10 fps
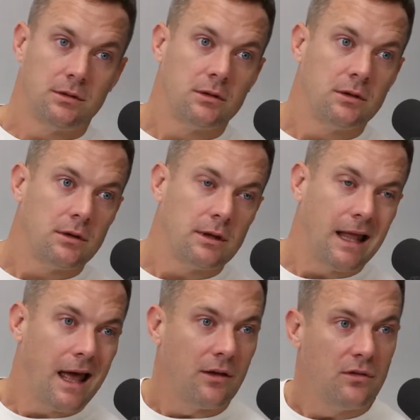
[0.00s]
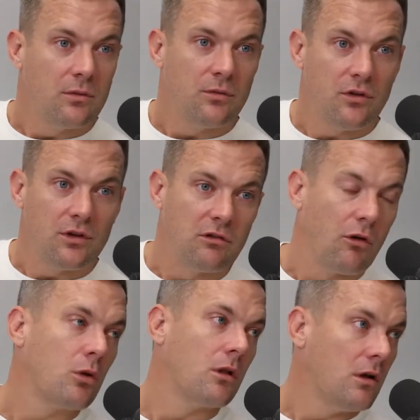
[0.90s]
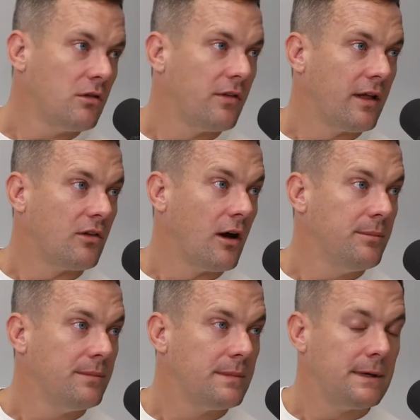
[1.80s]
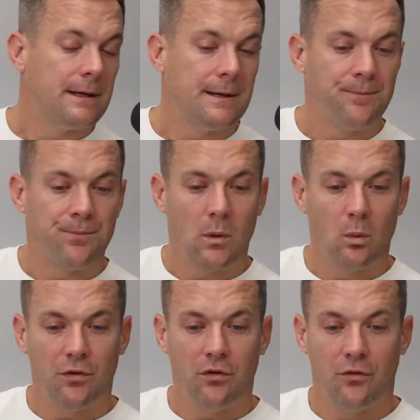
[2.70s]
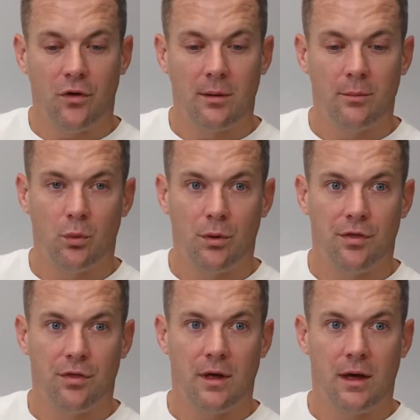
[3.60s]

Oh, it has. We've certainly grown a what in that time. What's your vibe with,